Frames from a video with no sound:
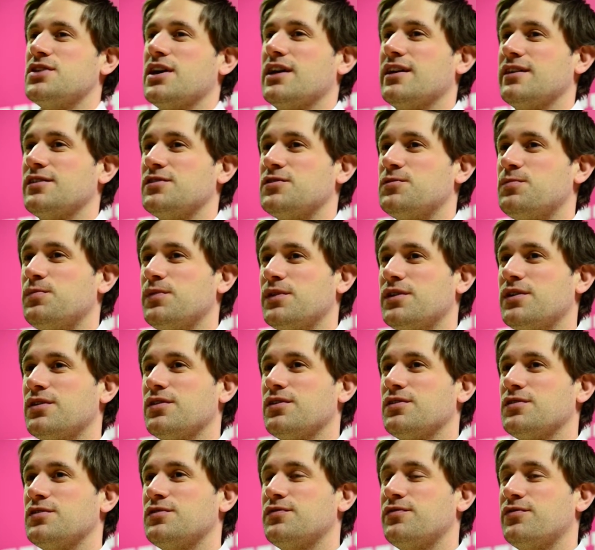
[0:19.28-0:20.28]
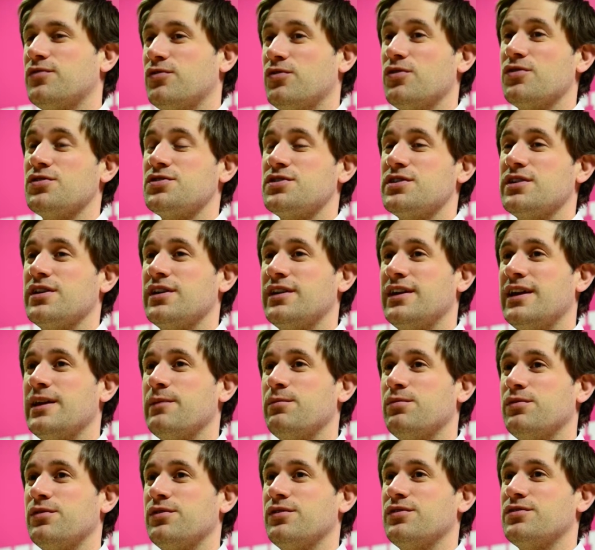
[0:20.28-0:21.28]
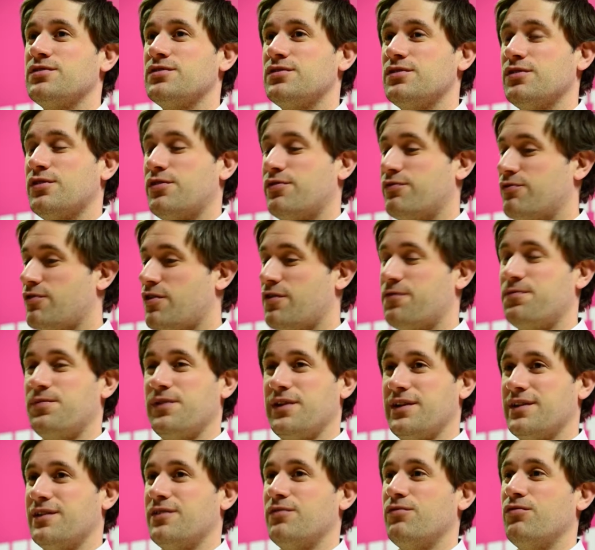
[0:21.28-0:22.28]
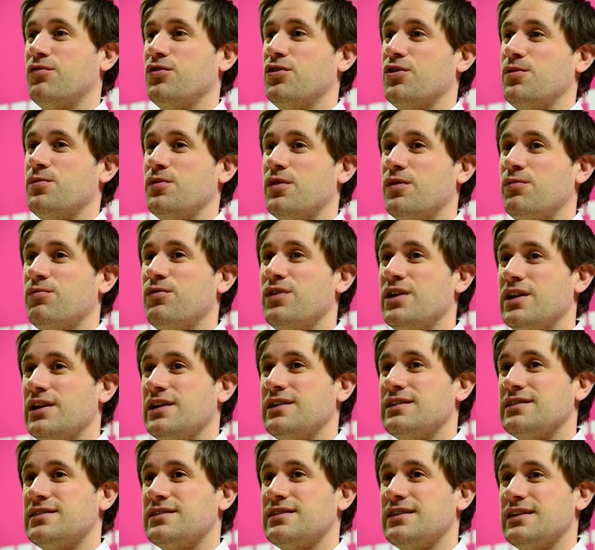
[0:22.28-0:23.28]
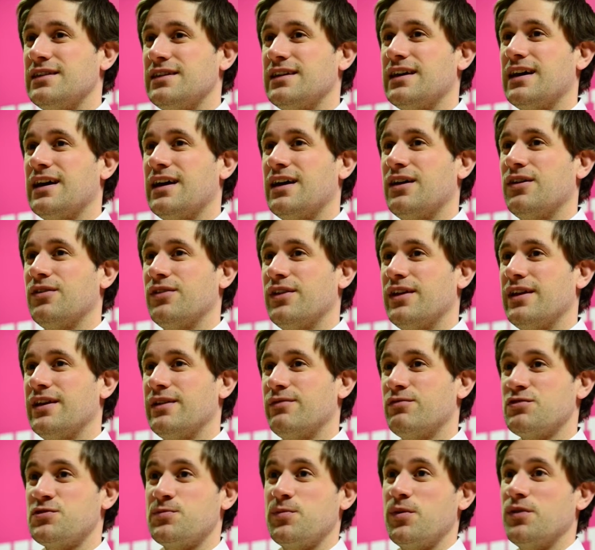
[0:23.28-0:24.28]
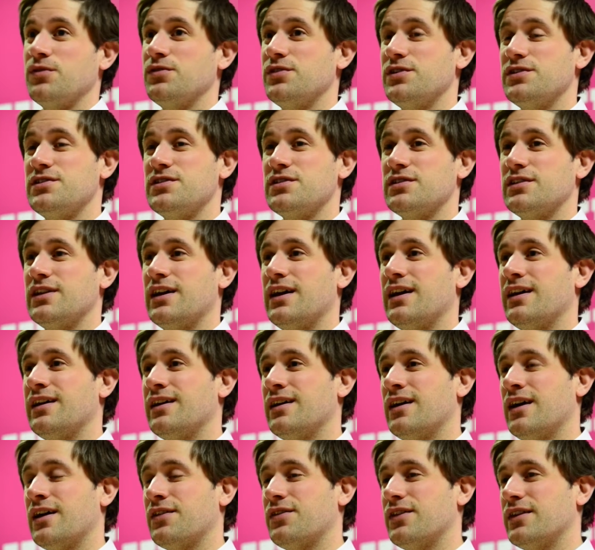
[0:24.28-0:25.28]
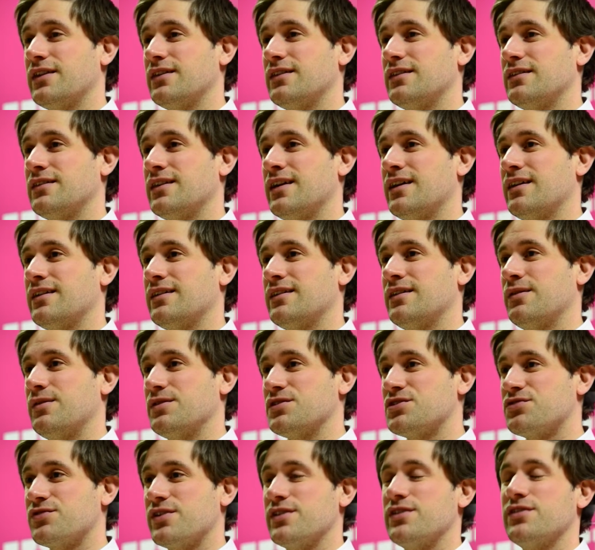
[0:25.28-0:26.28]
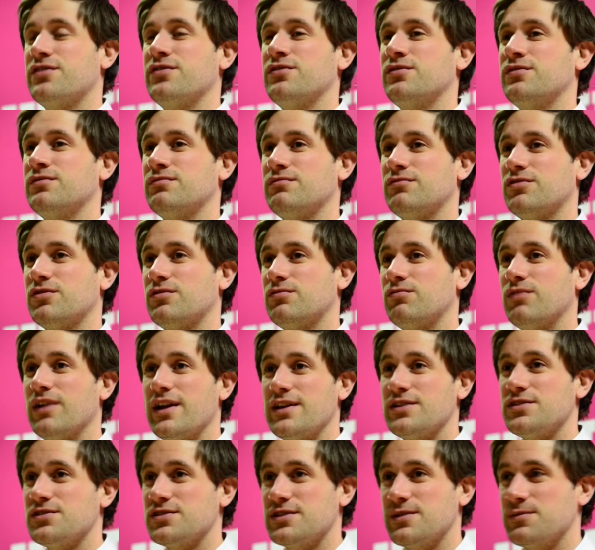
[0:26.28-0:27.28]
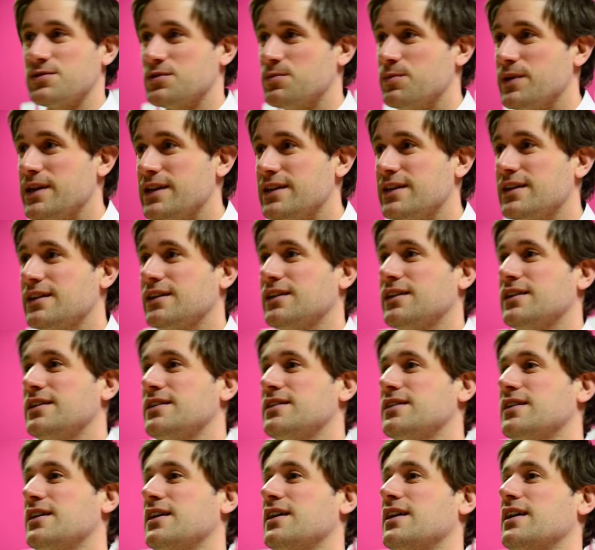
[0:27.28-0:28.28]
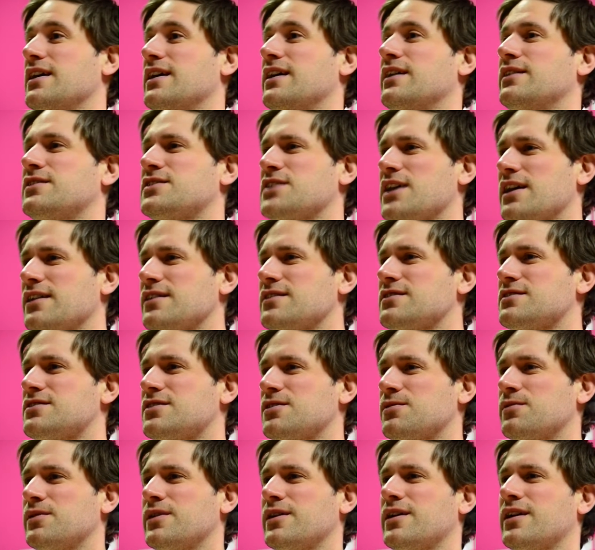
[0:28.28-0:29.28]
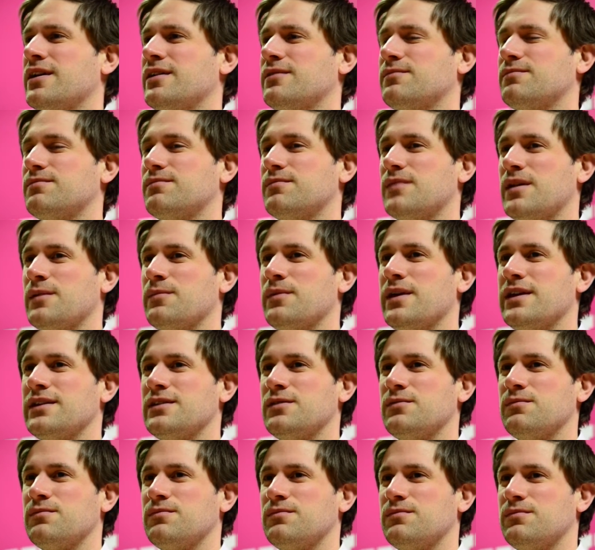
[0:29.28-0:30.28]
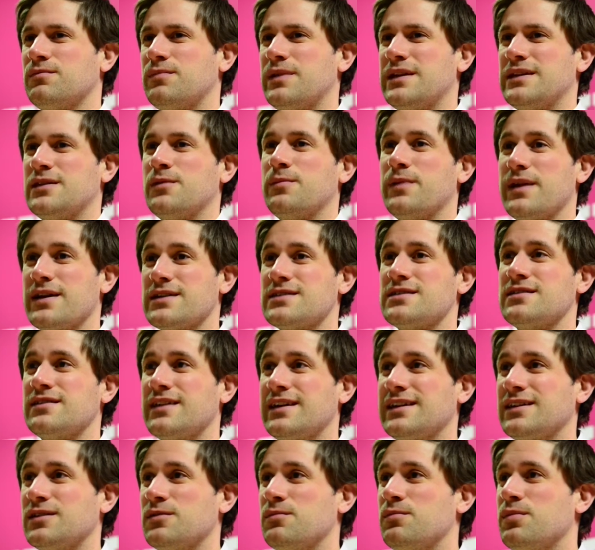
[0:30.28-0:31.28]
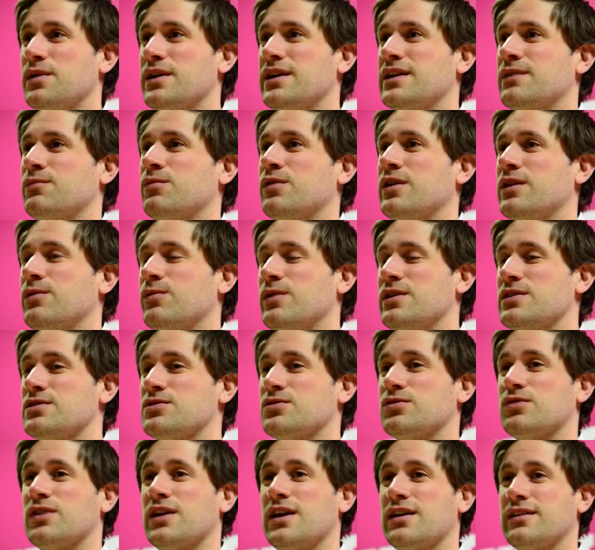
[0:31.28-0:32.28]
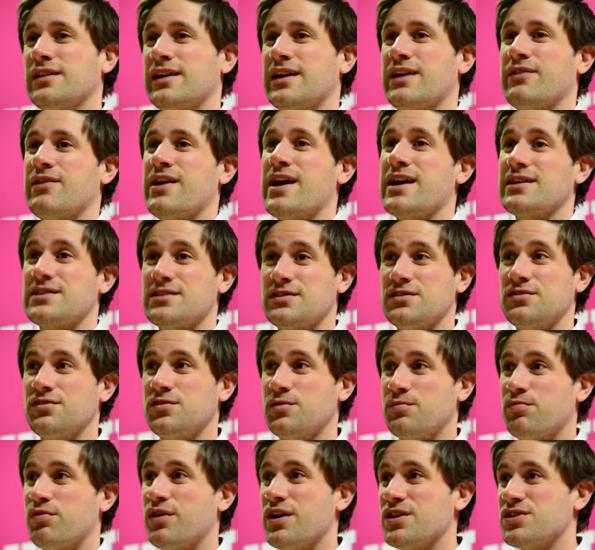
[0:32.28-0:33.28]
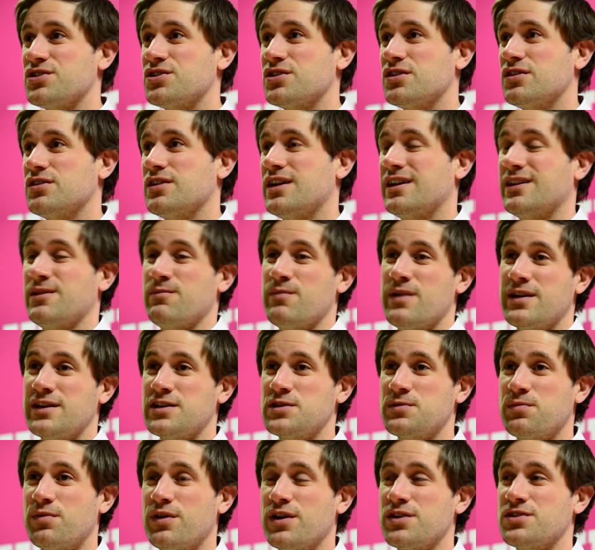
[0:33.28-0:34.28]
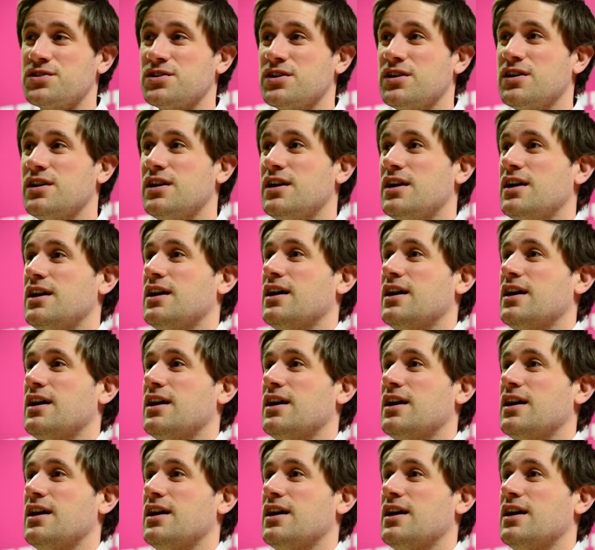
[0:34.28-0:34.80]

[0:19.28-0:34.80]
challenge because for us it enabled us to throw everybody in a room and really see how they responded to that. I think that you know it strengthened relationships immediately, it challenged them, it, it, made them be the best that they can be and we, we saw how they reacted under pressure, how they managed pressure